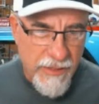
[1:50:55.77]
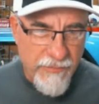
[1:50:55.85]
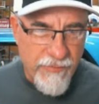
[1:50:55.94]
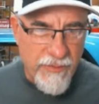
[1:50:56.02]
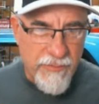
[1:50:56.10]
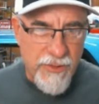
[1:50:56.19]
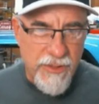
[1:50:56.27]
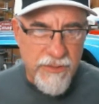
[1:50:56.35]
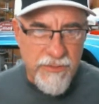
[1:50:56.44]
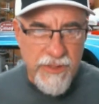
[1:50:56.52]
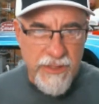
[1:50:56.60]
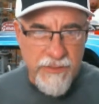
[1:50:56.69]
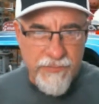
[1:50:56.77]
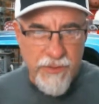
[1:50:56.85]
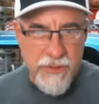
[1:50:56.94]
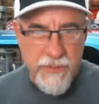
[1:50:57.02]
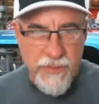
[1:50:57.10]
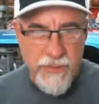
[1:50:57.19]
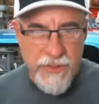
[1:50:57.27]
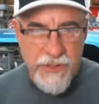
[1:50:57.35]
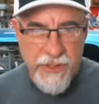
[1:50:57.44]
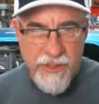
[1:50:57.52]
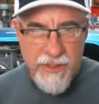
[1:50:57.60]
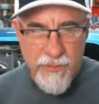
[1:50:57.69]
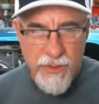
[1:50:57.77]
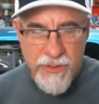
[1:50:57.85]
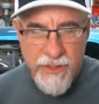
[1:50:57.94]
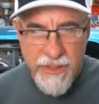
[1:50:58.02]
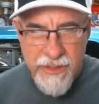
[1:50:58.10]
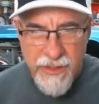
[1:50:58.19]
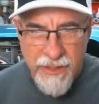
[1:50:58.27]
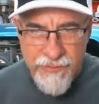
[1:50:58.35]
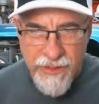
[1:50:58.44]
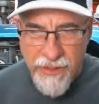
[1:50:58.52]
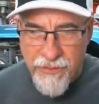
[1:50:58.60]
thank you for the images of Saints and photos. Please share them on your next live chat.